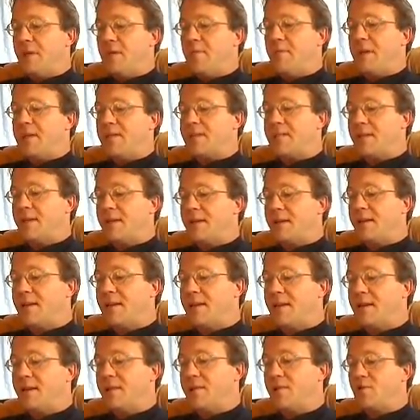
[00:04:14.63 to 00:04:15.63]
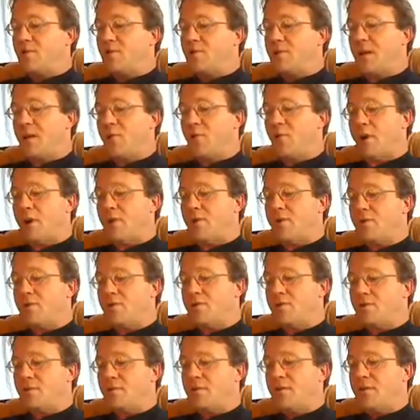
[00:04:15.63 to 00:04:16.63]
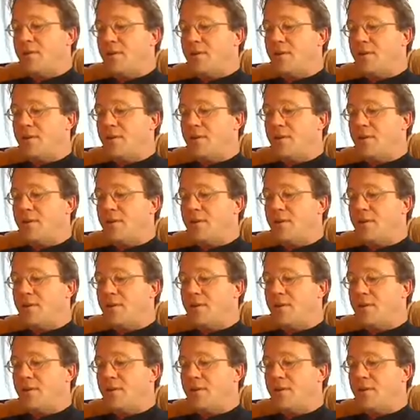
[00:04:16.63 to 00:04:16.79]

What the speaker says: ¿Vives cerca de tus abuelos?